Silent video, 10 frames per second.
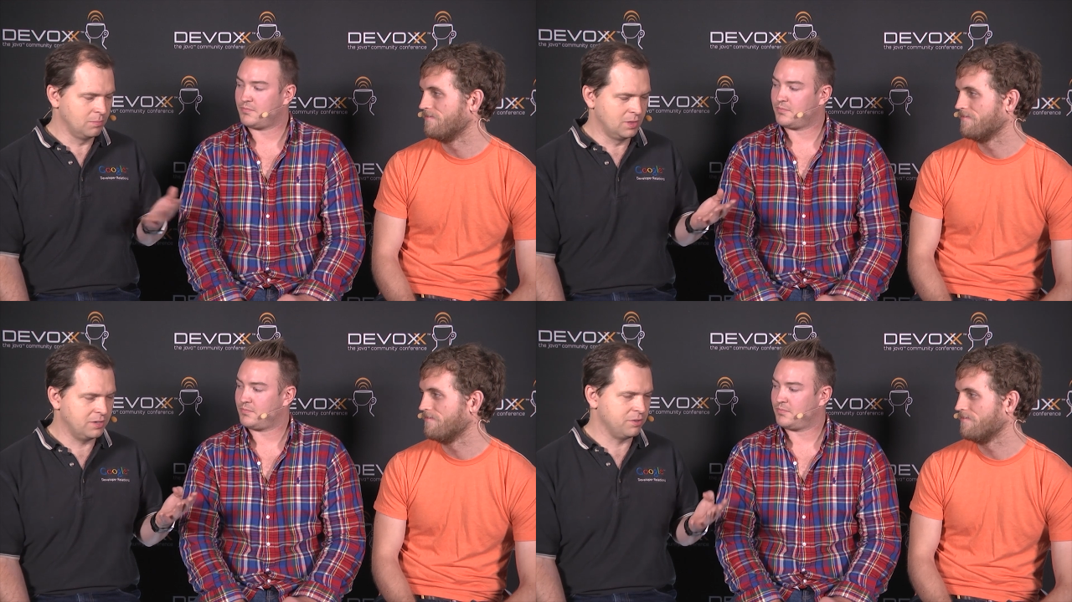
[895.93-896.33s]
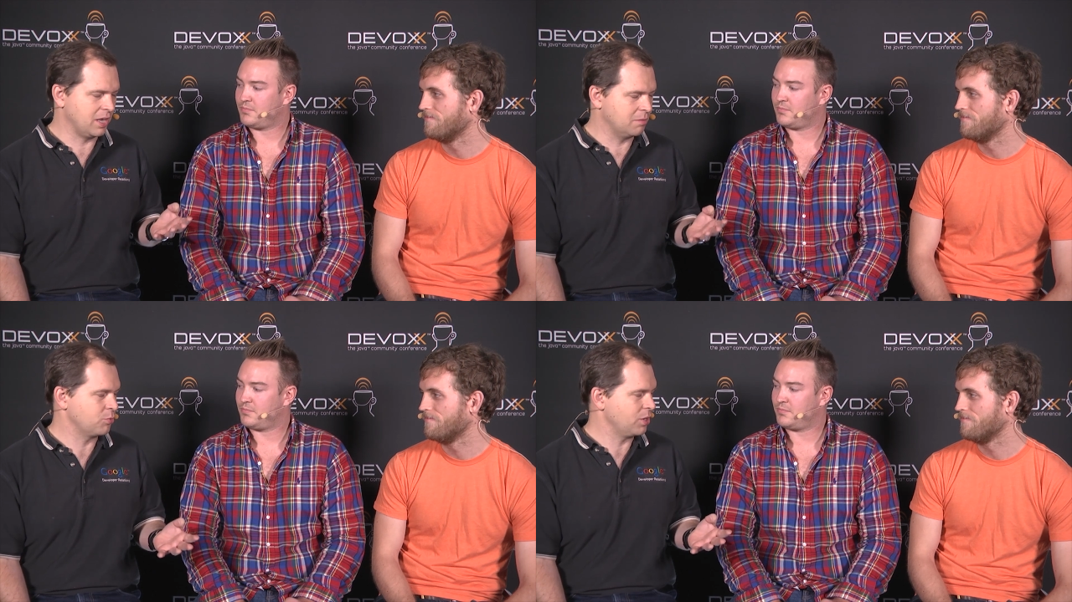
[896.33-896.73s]
Speaker 1: living
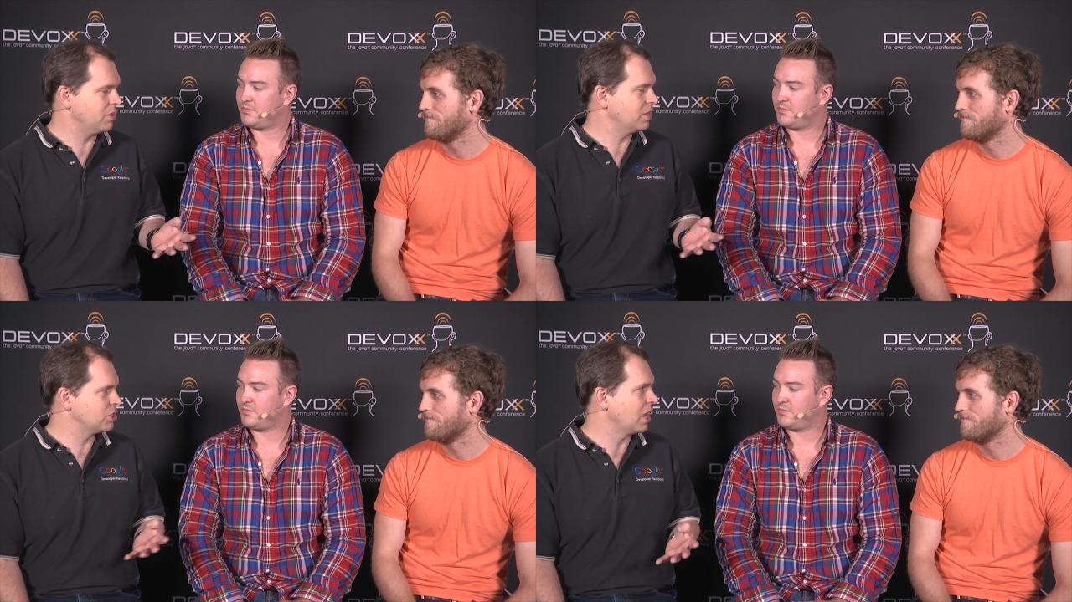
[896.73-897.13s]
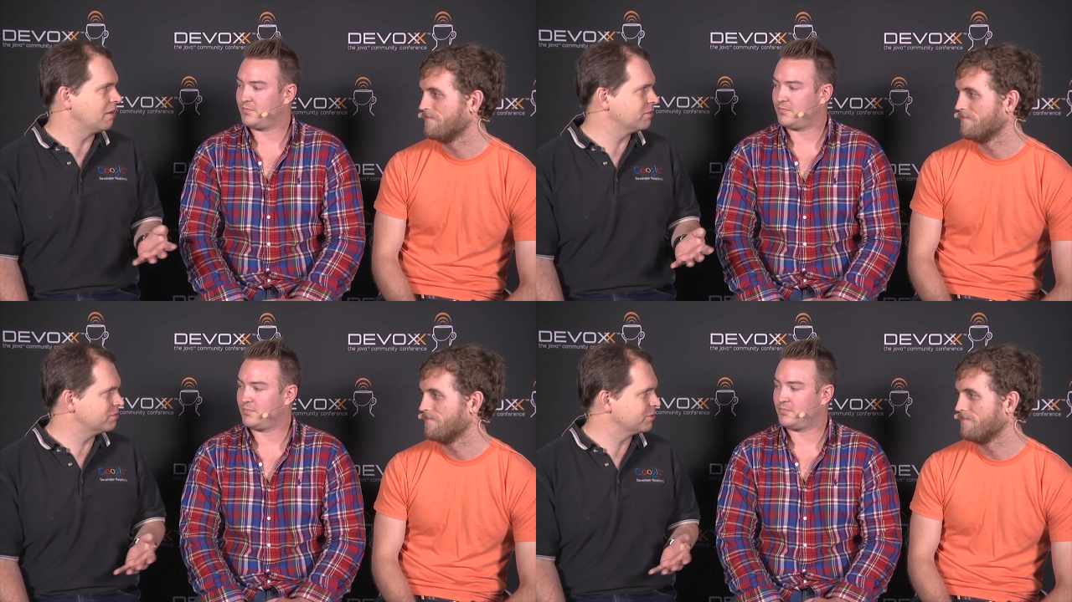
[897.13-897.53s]
and breathing
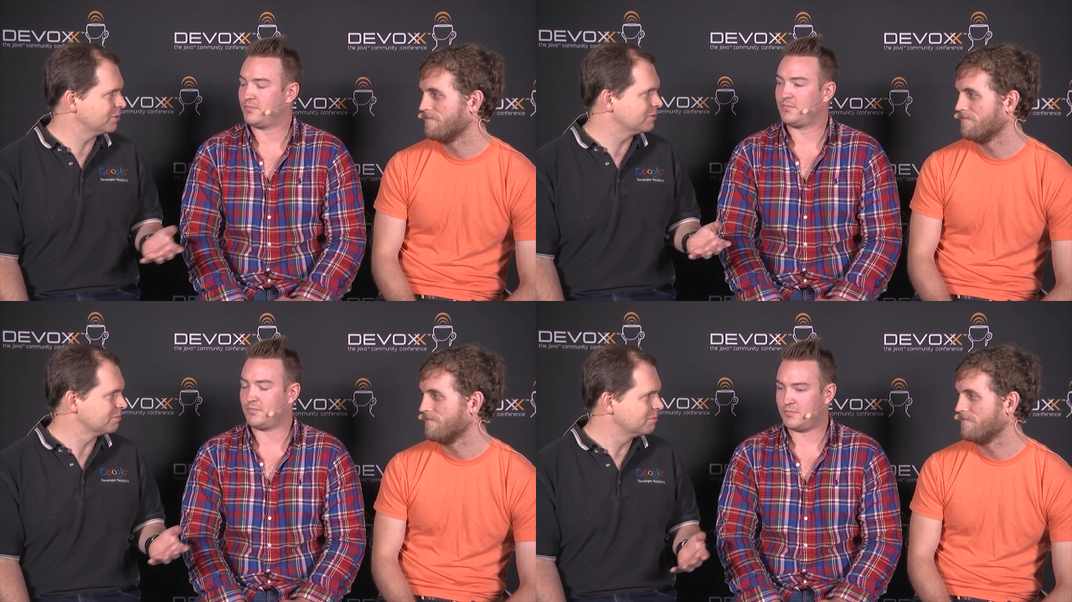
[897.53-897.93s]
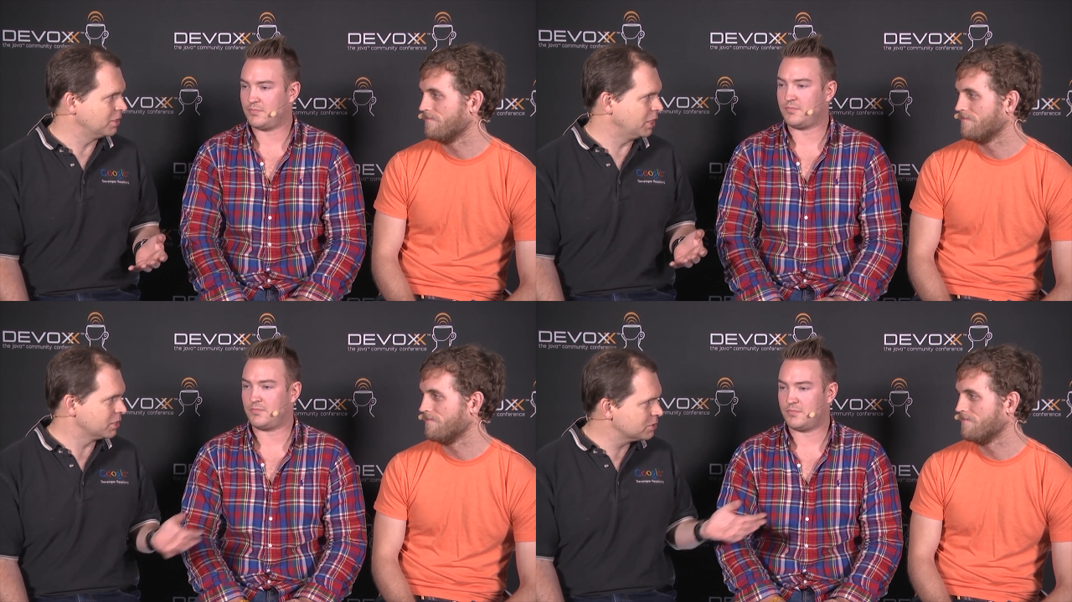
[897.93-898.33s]
Java for
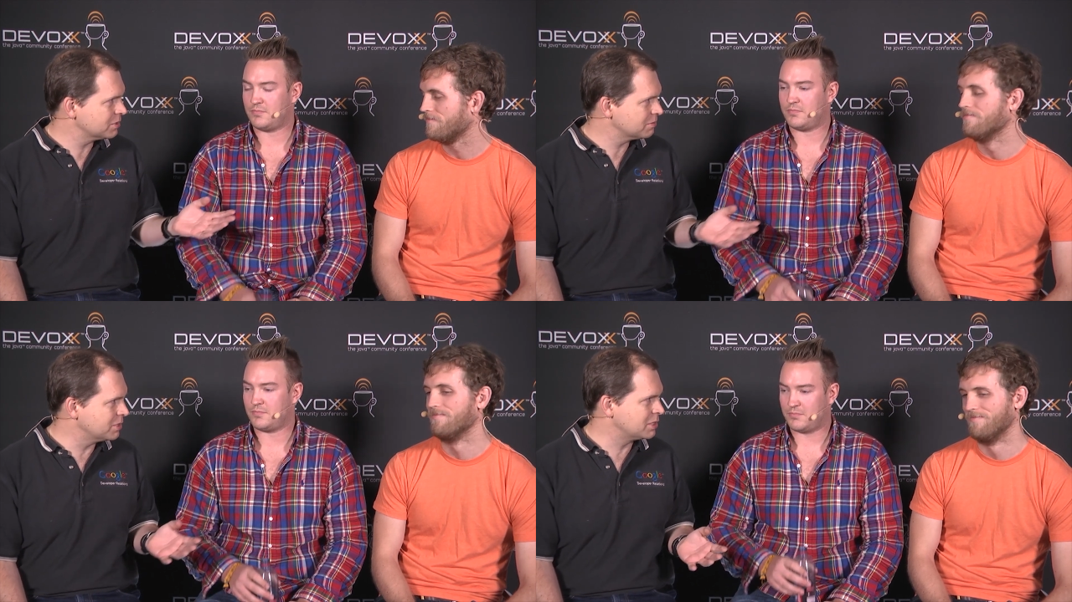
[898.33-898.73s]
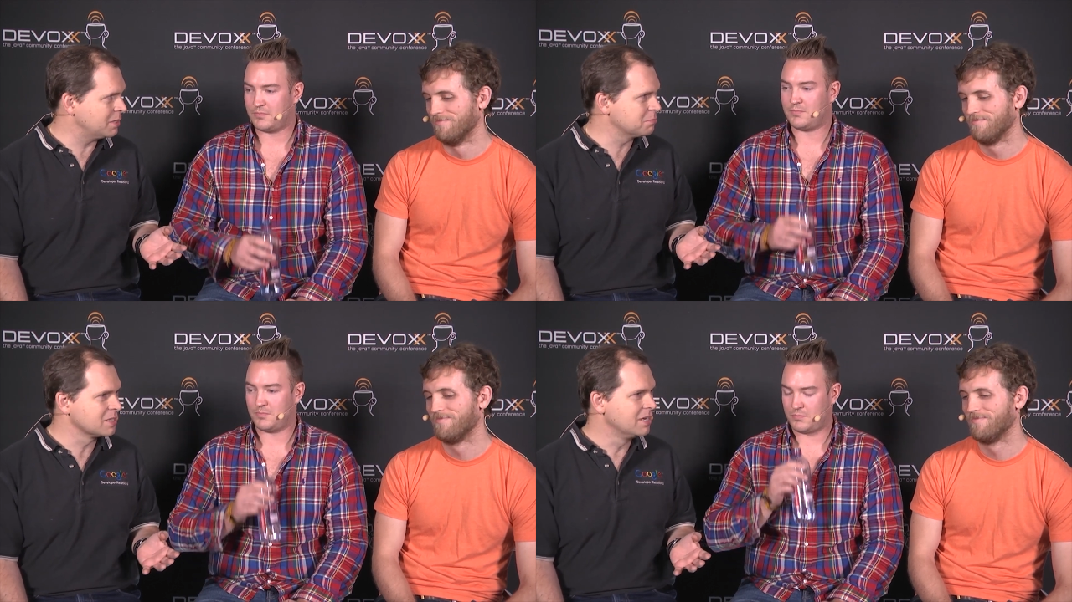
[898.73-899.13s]
years, mm -hmm. it mm-hmm.
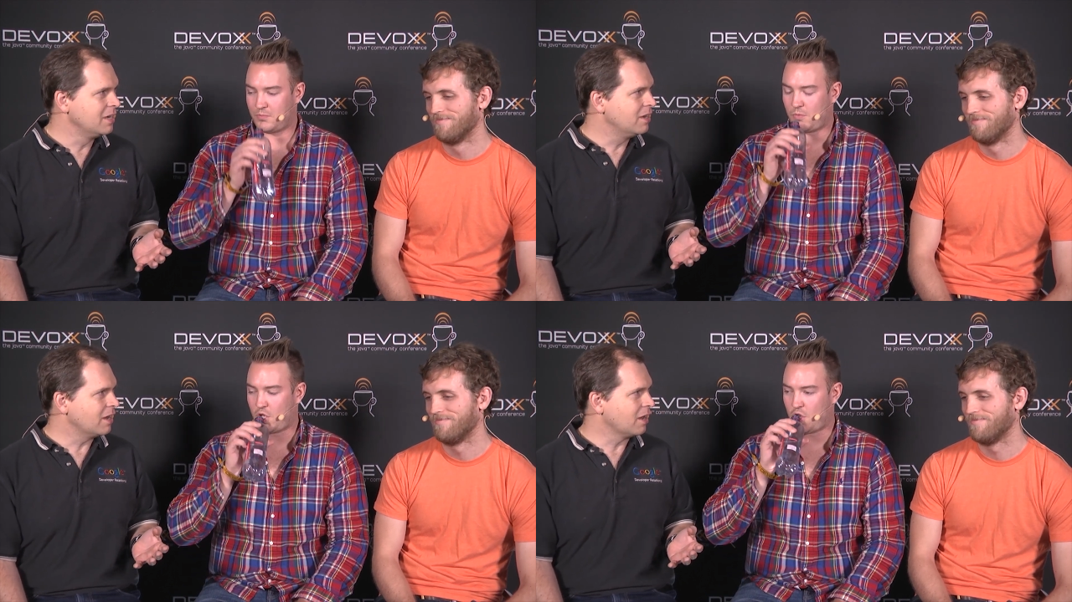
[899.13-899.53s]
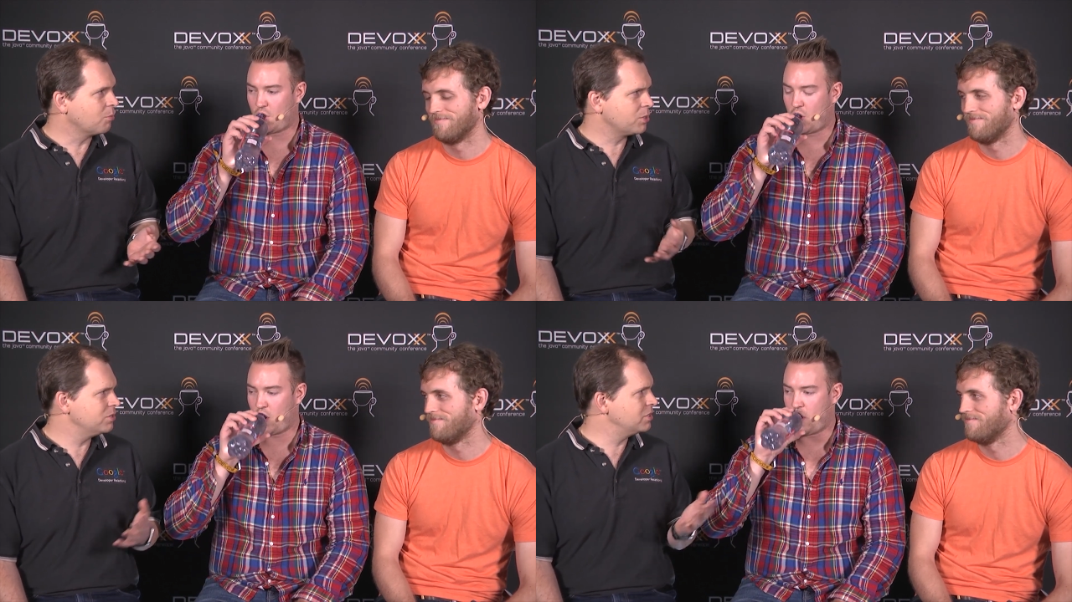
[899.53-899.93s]
seems. Uh,
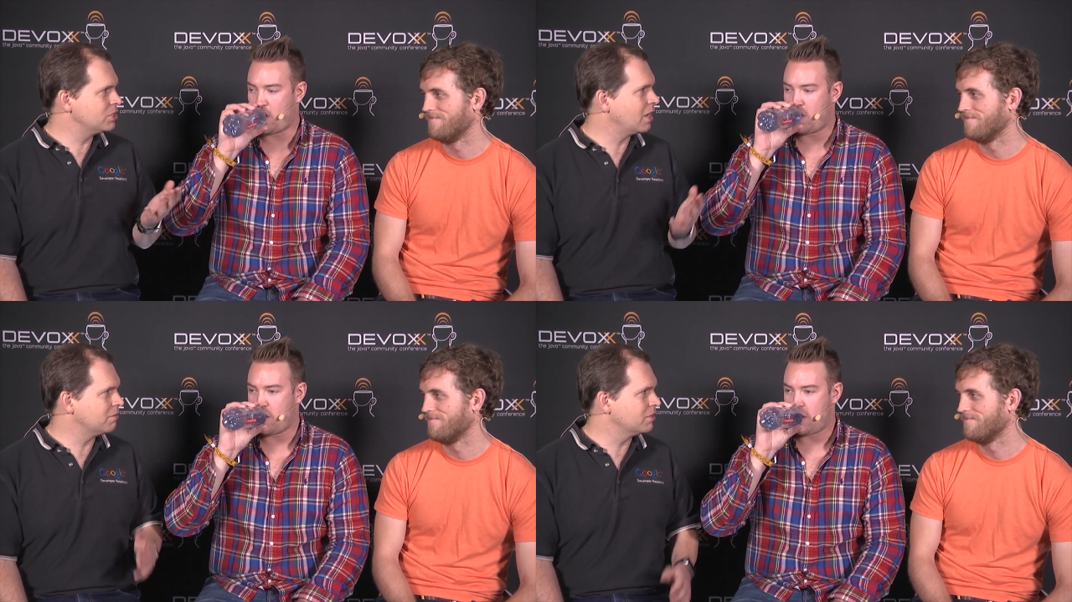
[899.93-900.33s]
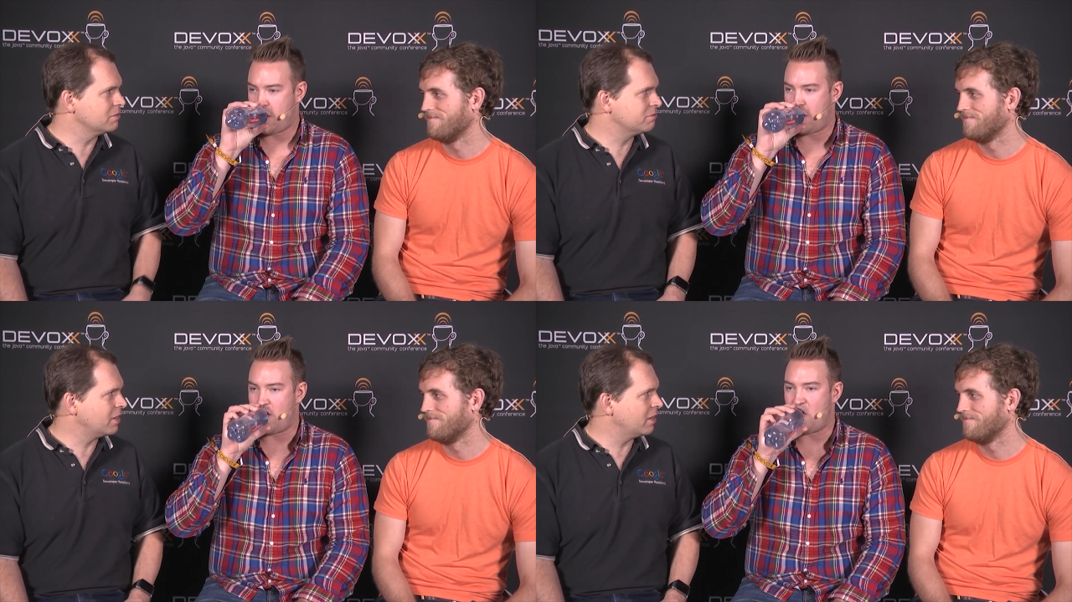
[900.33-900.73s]
where do you see Java
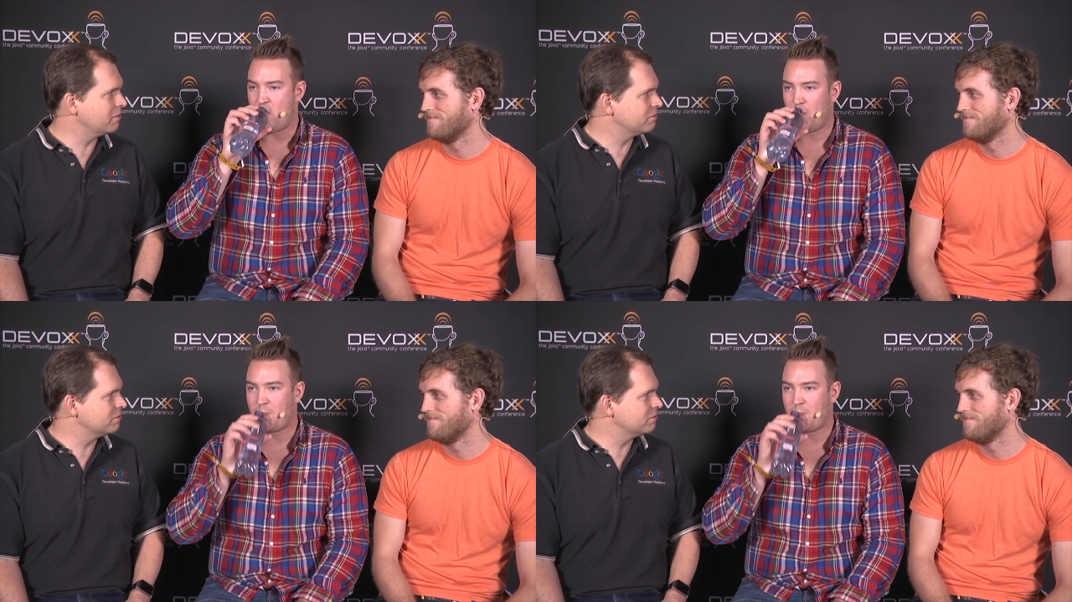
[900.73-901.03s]
in five